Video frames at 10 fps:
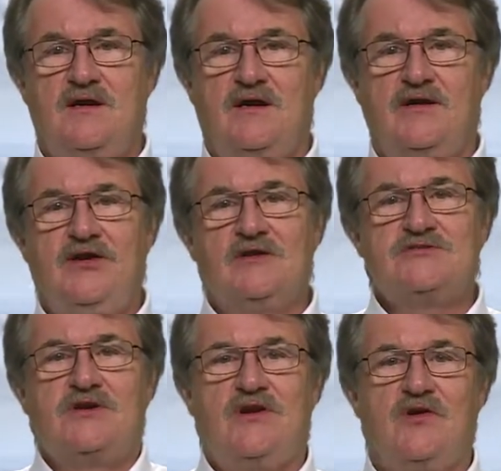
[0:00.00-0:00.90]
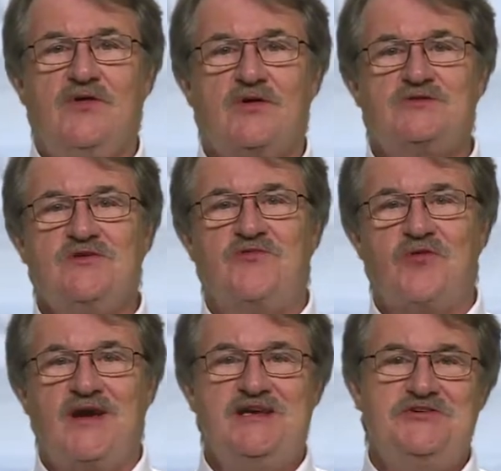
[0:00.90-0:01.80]
Years ago, there was a
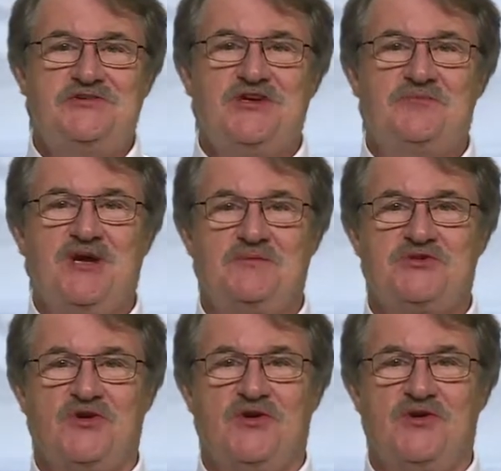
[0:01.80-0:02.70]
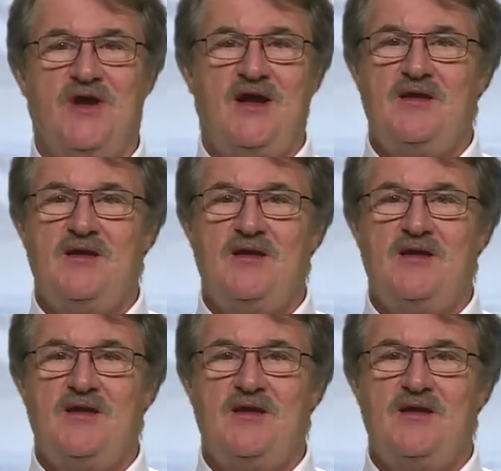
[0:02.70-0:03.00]
phrase you sometimes heard,